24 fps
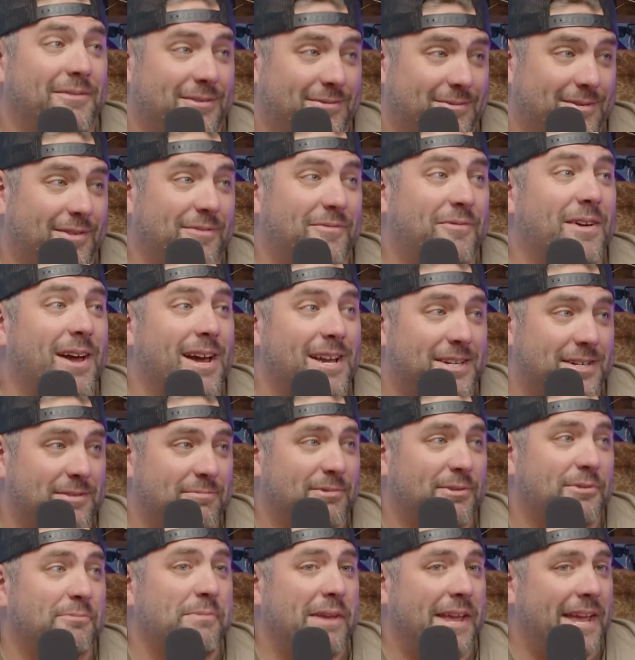if it was the
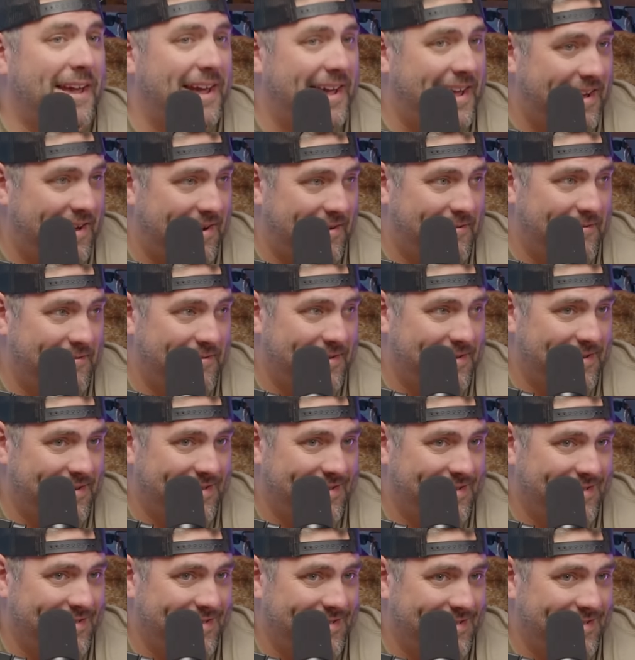fashionable meow. Yeah.